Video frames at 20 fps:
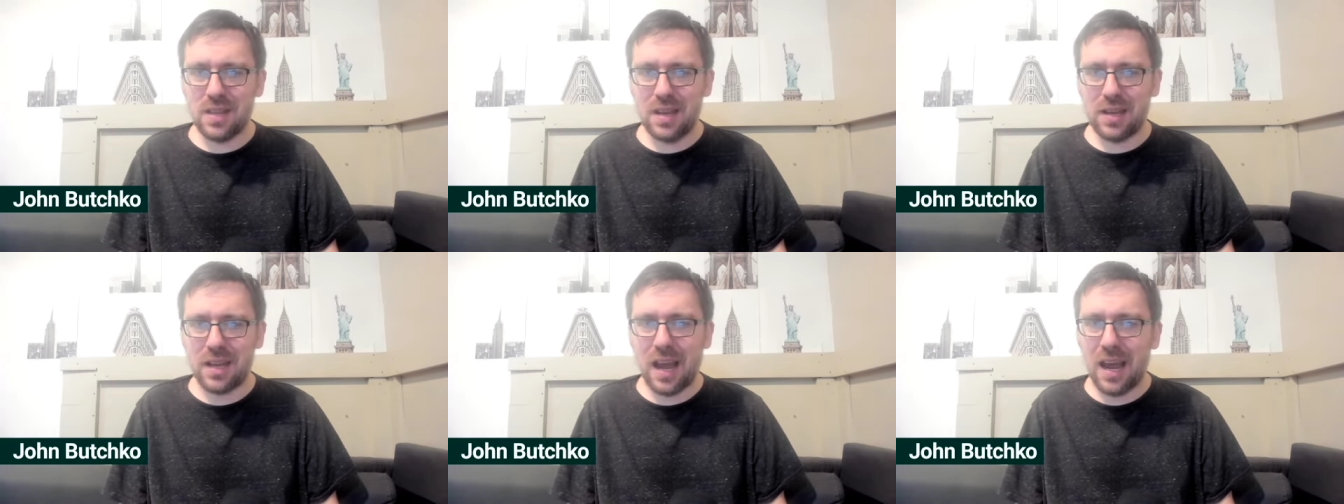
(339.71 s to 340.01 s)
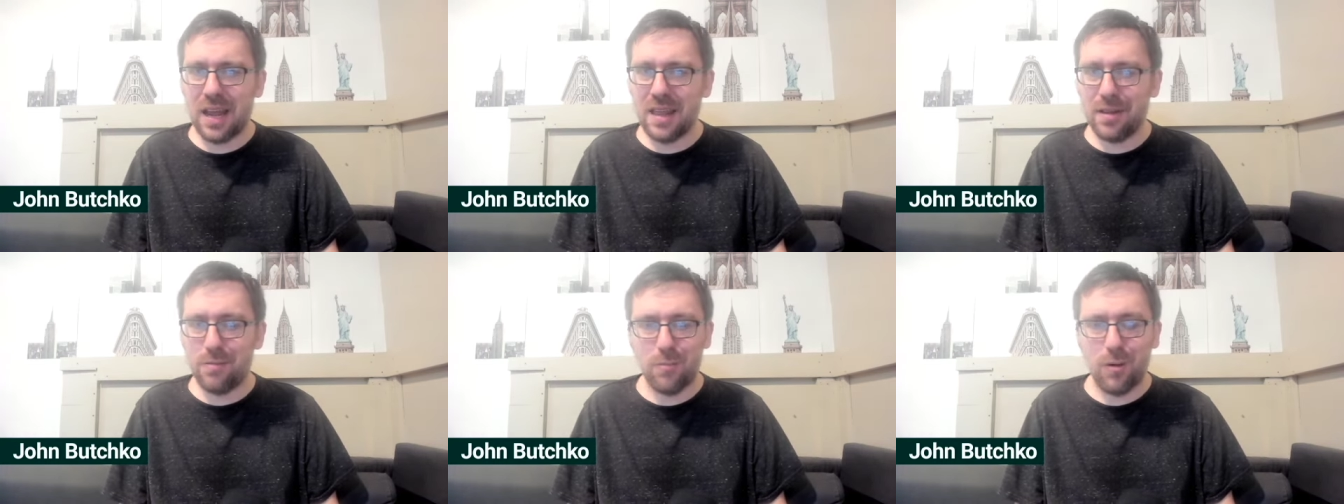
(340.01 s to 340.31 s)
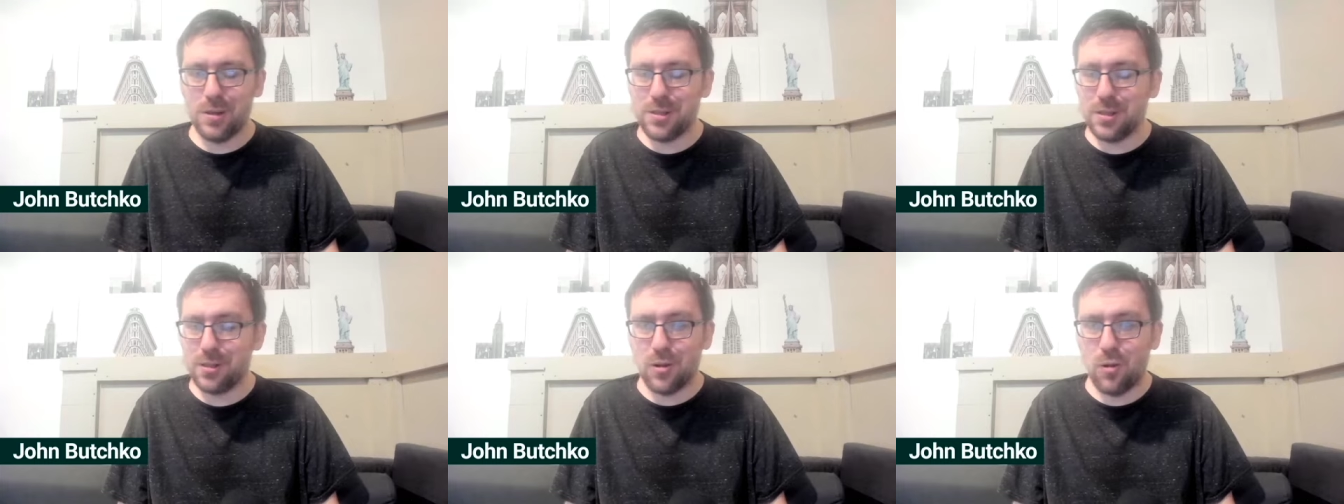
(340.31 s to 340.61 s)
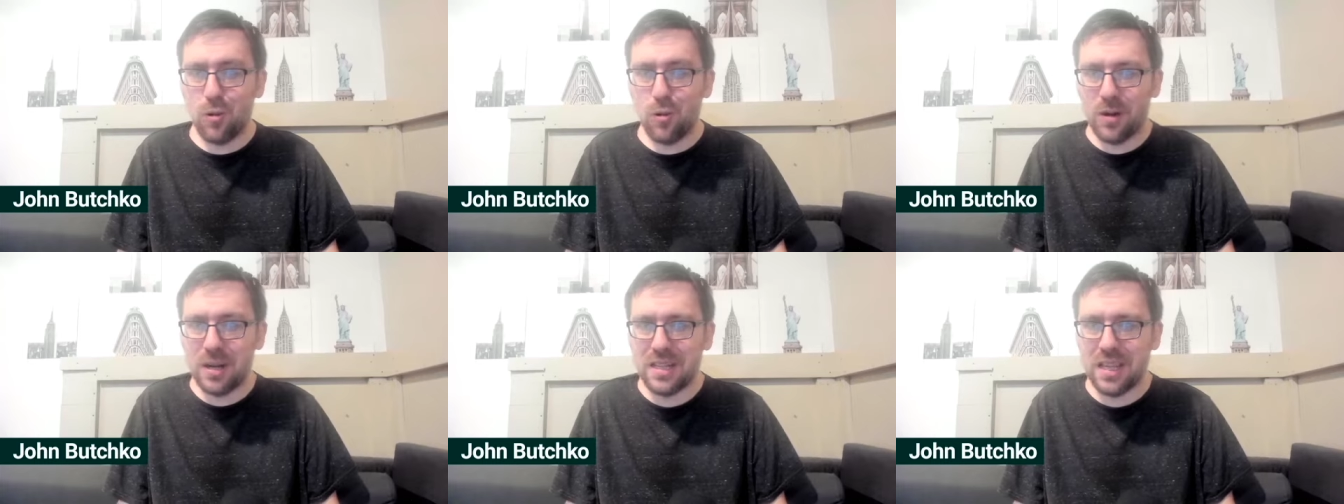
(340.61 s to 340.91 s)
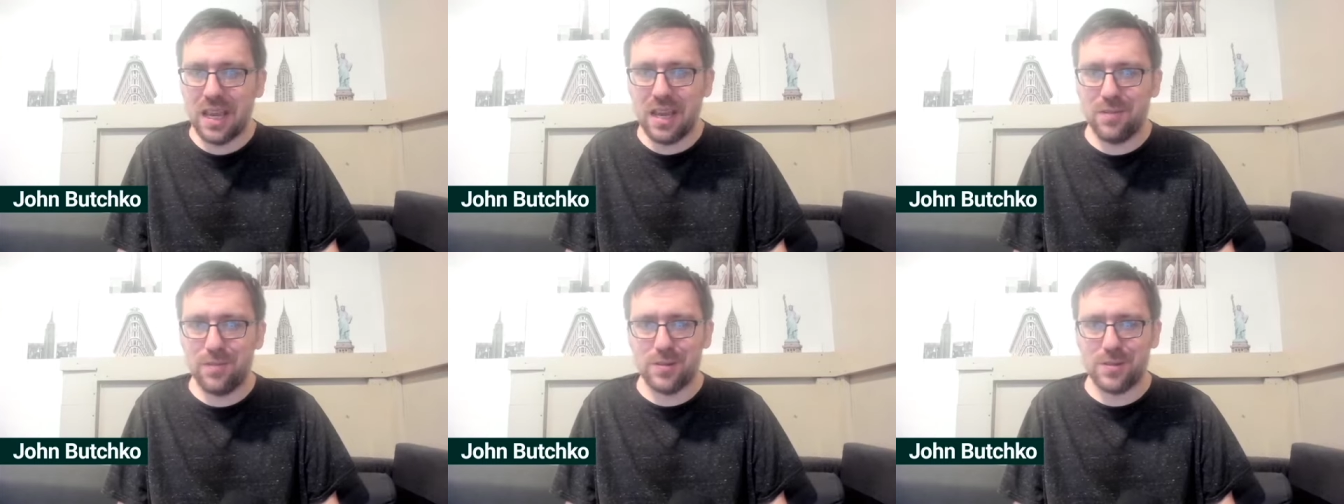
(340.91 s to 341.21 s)
a guy that wasn't Corey
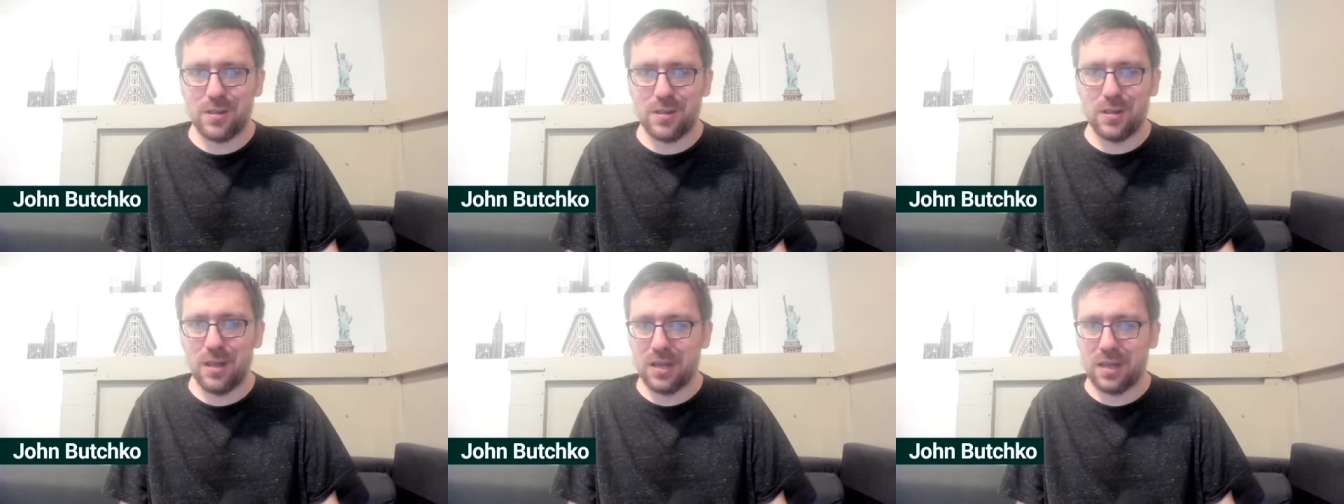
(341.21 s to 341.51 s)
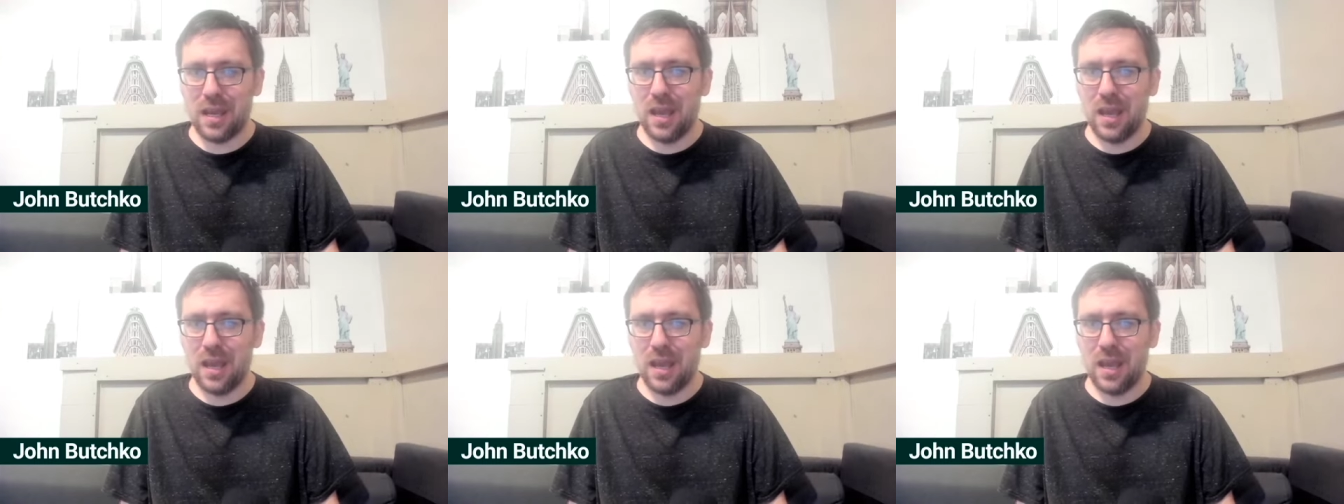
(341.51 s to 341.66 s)
Davis, and like